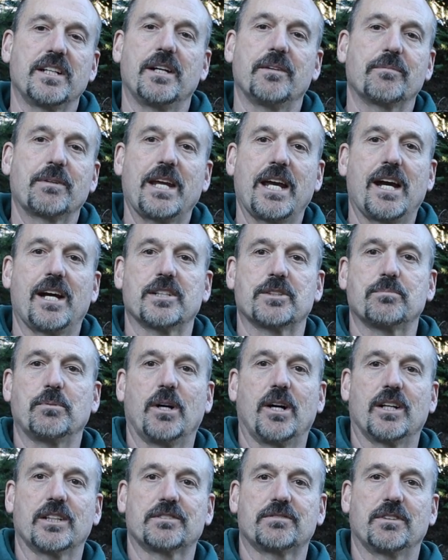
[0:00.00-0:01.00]
up cash
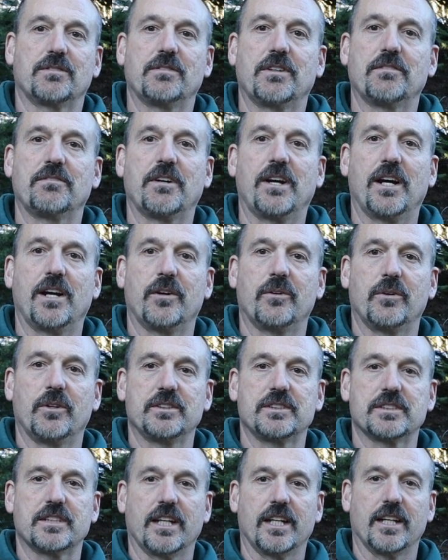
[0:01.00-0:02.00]
box from my
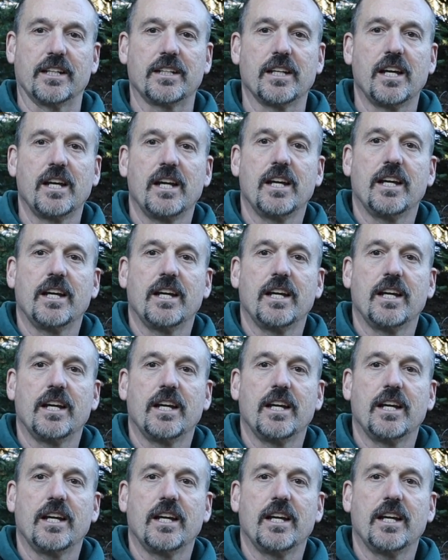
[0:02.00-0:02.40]
firewood stand.